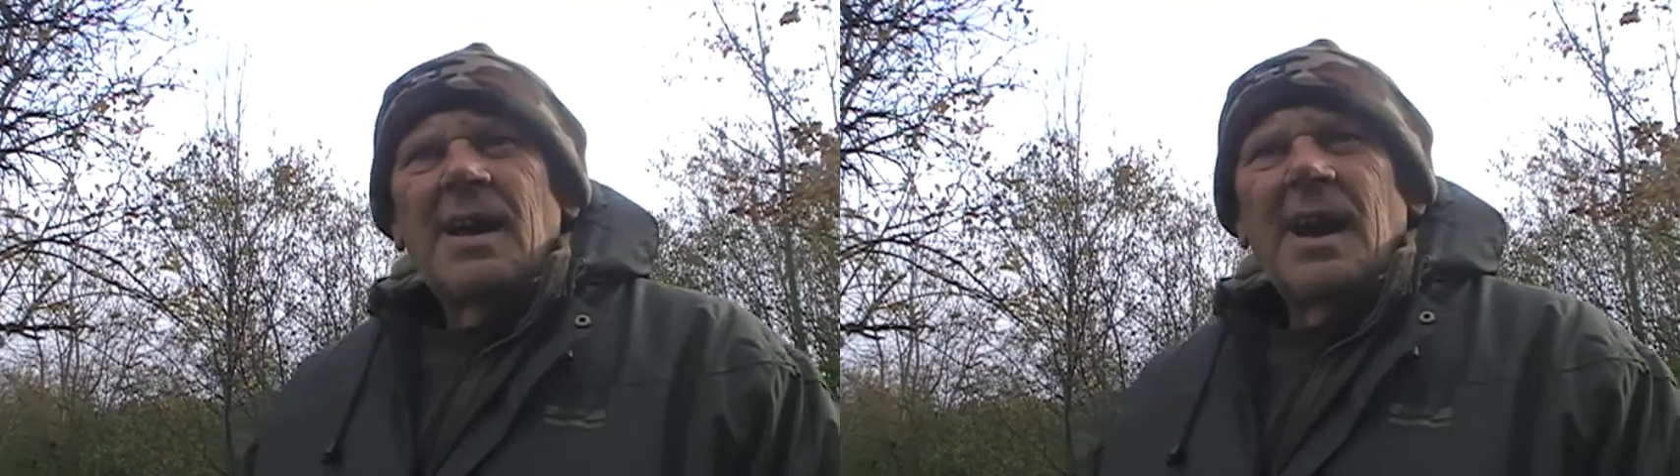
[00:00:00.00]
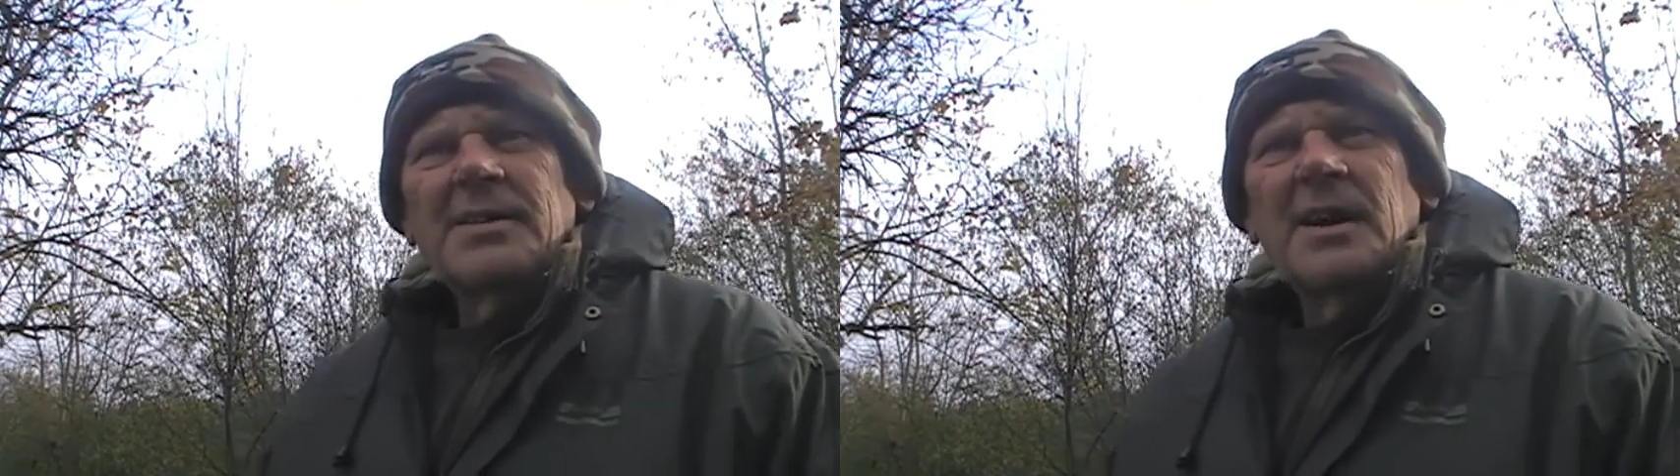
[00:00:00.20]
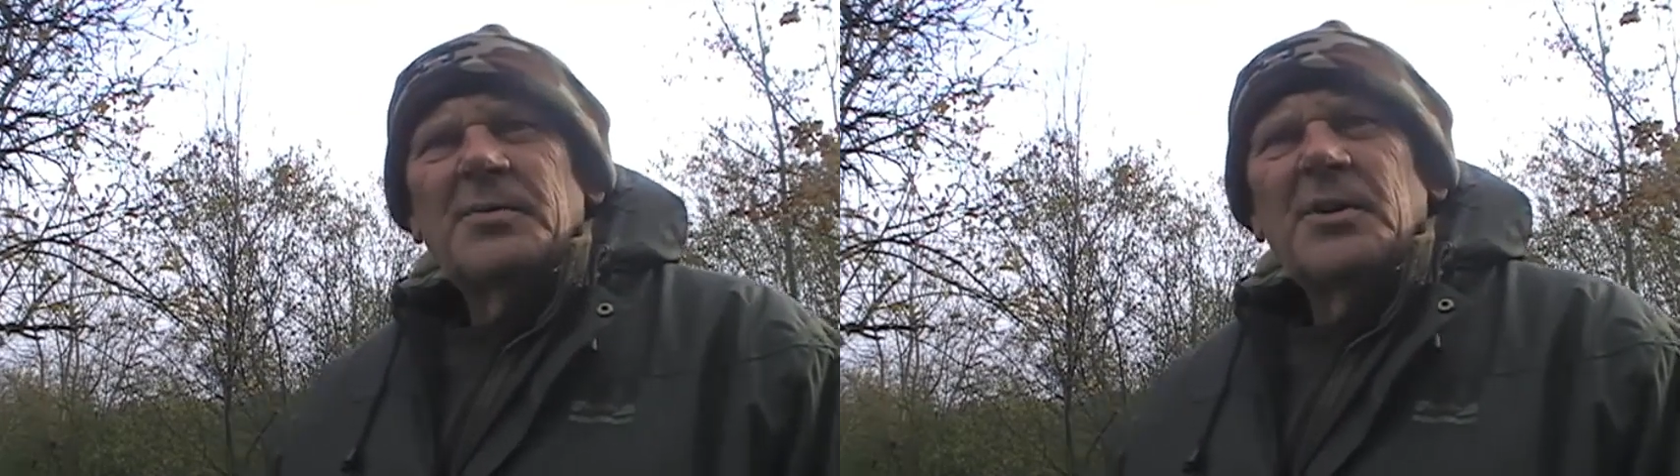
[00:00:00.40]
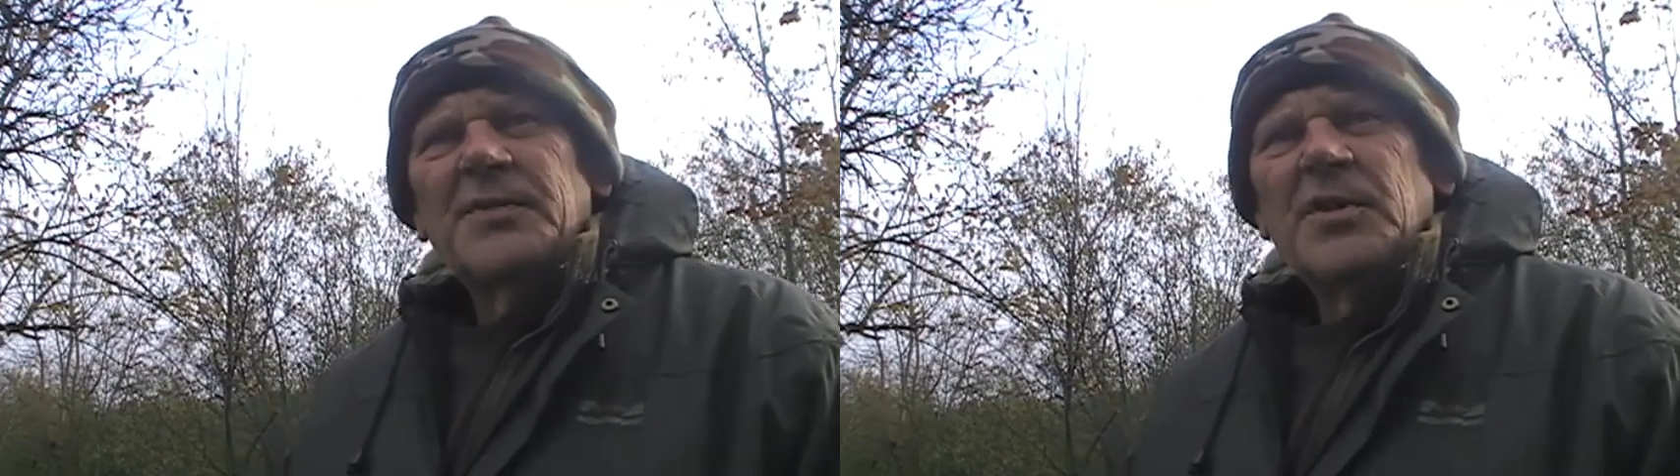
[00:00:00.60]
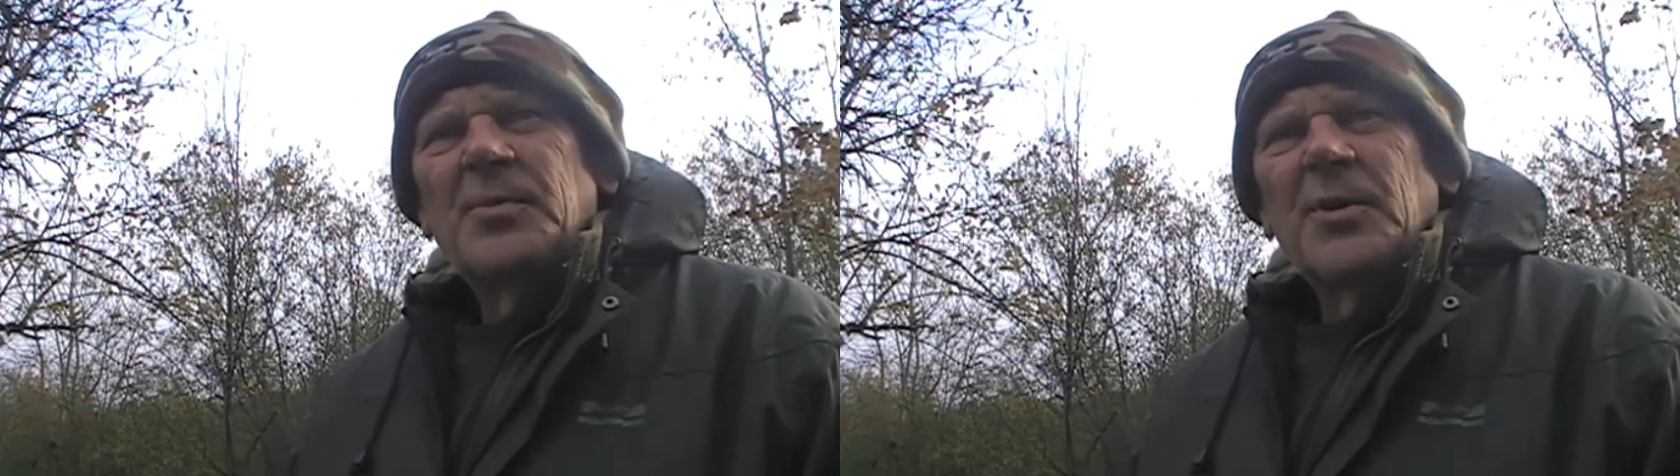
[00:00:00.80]
And I put a
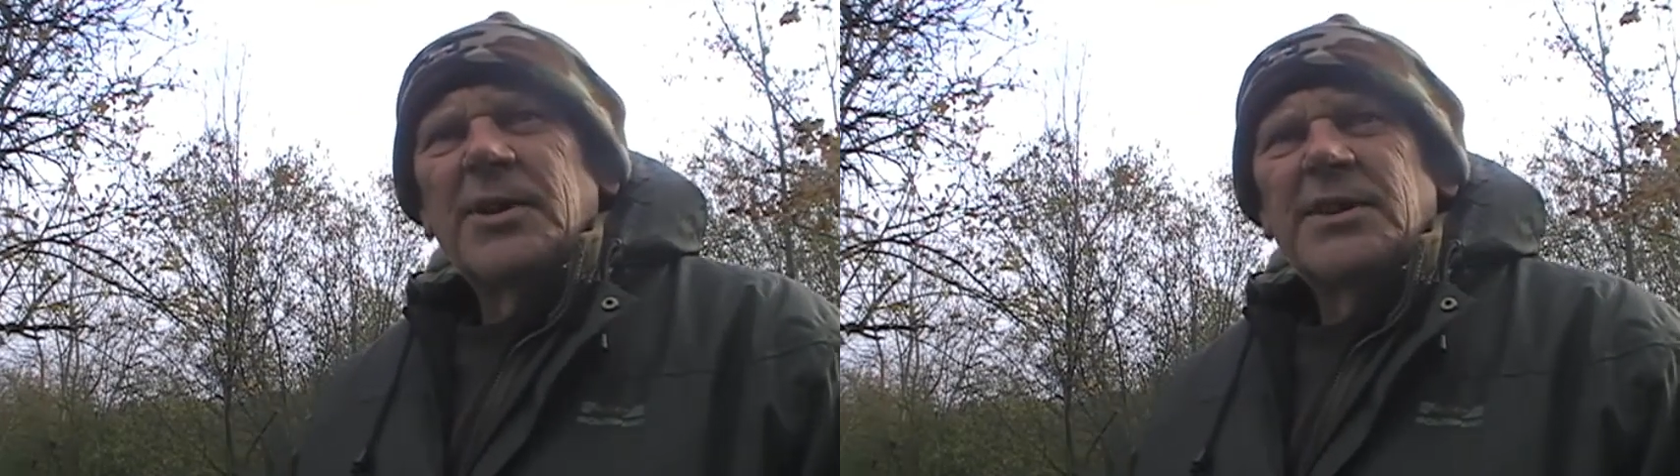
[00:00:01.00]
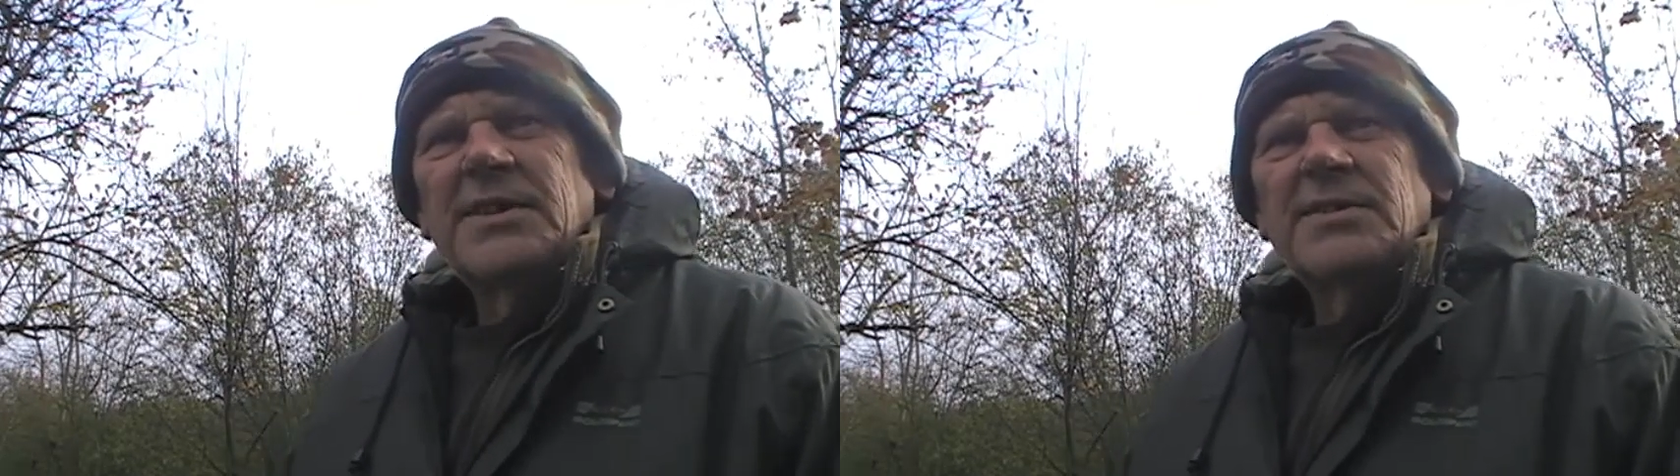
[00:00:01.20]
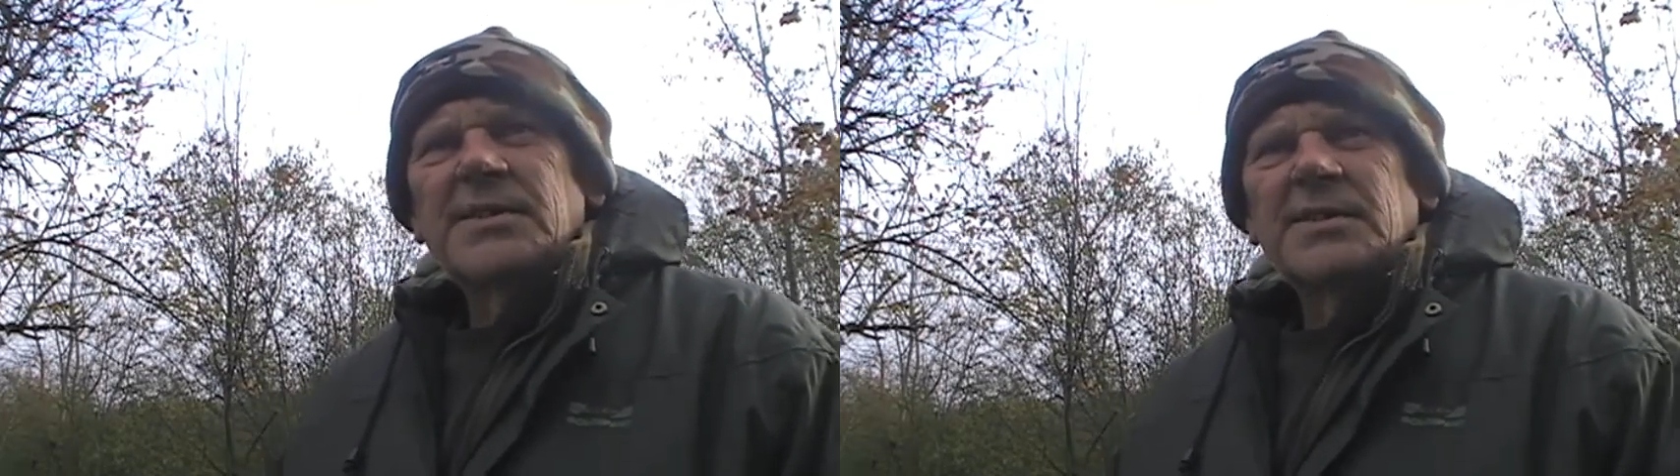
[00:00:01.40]
few boilies into